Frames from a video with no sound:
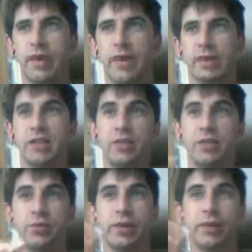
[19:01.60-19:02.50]
tends to
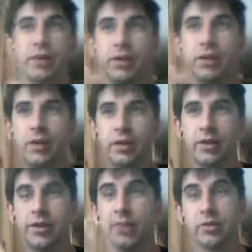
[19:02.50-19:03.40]
be the
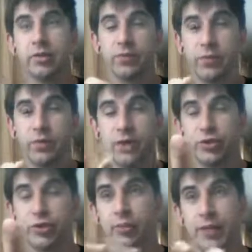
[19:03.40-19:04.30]
amount of rotation
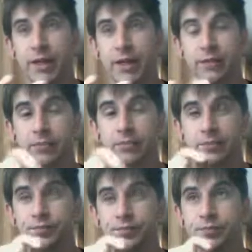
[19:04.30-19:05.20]
remaining,
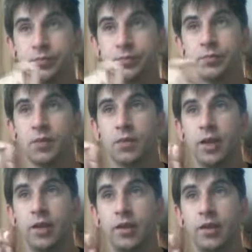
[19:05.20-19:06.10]

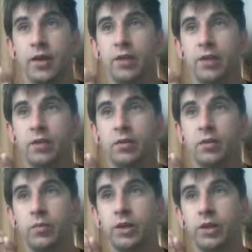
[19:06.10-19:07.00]
and then
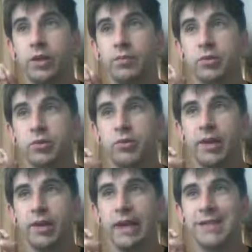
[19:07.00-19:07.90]
we multiply
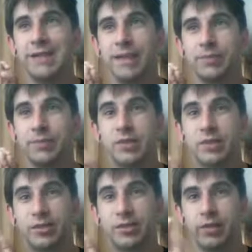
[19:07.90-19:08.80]
that times
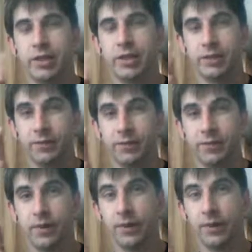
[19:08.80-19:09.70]
the
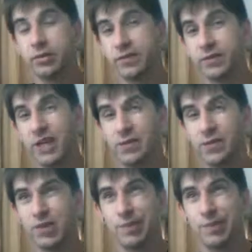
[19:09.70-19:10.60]
amount of time
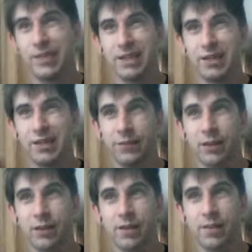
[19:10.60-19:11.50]
spent in a
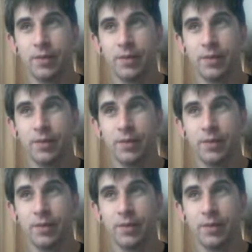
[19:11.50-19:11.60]
frame